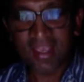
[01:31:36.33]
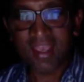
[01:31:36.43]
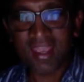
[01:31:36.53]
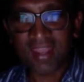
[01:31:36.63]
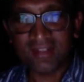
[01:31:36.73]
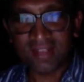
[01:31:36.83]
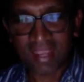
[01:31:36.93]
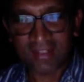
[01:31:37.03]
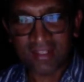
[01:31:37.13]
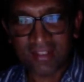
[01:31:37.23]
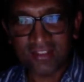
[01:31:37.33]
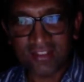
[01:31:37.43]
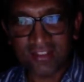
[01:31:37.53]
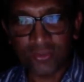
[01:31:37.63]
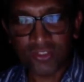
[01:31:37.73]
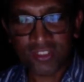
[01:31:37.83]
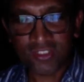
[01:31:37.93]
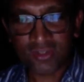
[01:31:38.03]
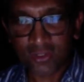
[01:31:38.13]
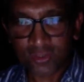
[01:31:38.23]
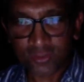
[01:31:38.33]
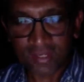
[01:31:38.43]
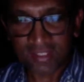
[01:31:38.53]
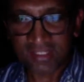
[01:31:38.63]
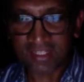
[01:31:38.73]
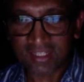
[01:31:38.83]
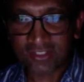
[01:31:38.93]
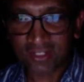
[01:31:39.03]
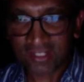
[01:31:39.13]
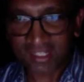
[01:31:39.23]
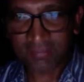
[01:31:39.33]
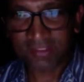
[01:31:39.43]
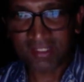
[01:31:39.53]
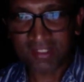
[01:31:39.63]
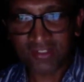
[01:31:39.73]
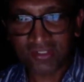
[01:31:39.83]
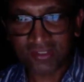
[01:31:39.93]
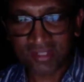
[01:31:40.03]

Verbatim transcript: And, and it usually starts off as diastolic hypertension.